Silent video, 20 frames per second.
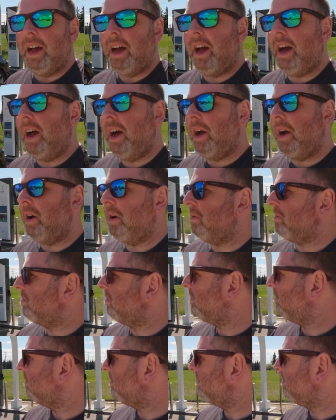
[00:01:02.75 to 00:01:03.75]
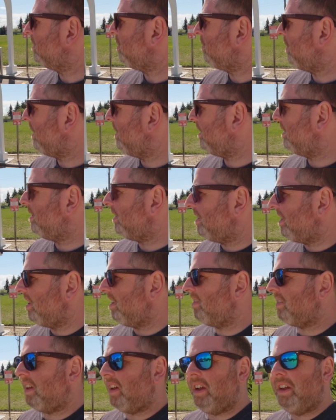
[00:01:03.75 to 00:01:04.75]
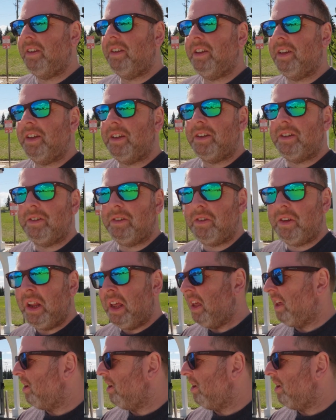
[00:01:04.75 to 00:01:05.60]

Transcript: The way that they designed it and